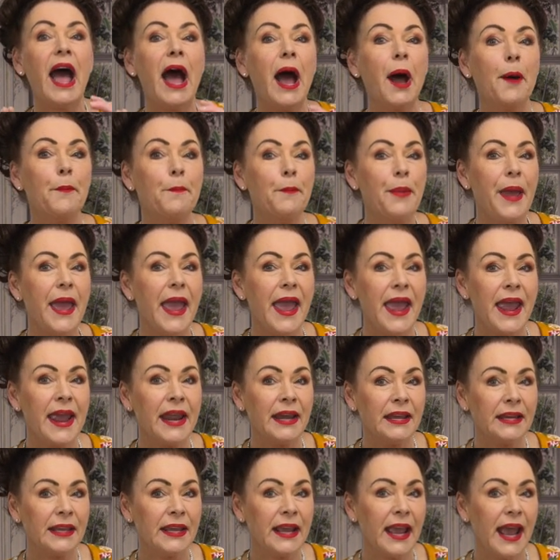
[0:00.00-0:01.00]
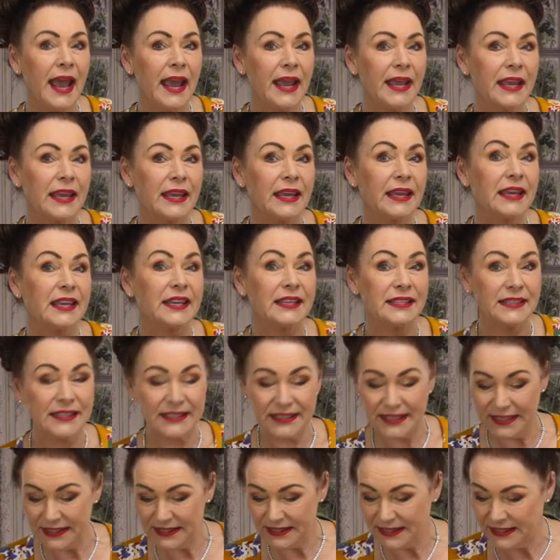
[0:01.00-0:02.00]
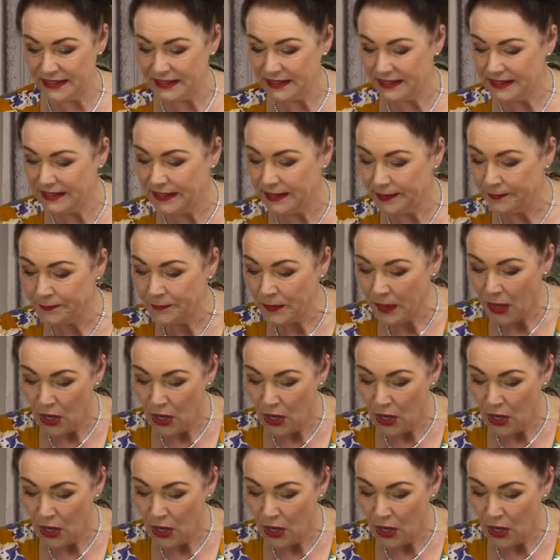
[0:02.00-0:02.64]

a pancake consistency.